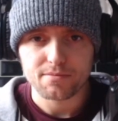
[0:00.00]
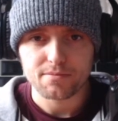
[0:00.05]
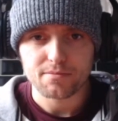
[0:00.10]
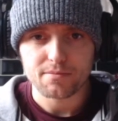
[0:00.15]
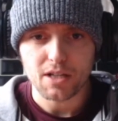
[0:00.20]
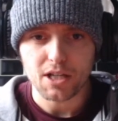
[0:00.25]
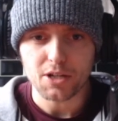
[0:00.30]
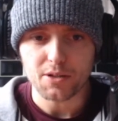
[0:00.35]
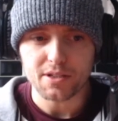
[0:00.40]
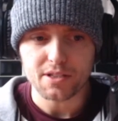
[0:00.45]

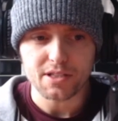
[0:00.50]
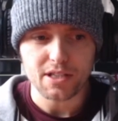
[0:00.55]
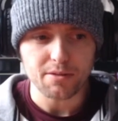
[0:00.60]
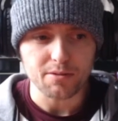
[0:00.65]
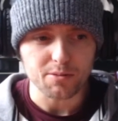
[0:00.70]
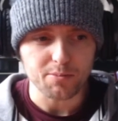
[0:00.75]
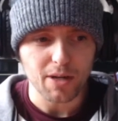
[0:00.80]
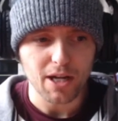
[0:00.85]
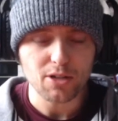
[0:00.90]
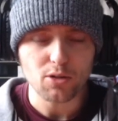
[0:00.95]
I know it seems
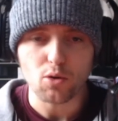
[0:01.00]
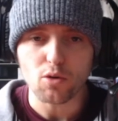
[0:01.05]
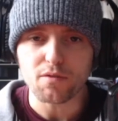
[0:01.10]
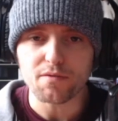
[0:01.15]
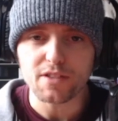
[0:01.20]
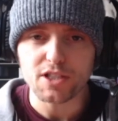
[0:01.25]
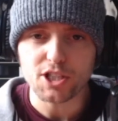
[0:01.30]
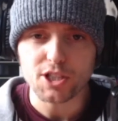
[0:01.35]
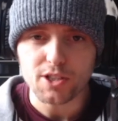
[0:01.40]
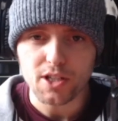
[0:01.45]
bad, or
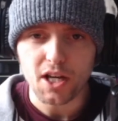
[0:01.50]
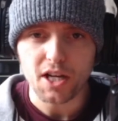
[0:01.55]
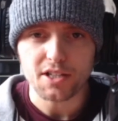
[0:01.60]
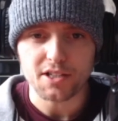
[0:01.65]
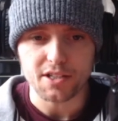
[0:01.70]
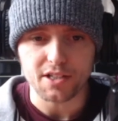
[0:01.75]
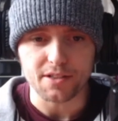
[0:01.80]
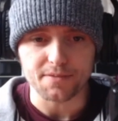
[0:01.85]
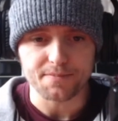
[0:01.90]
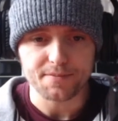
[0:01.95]

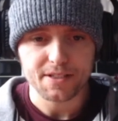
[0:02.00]
visualizing.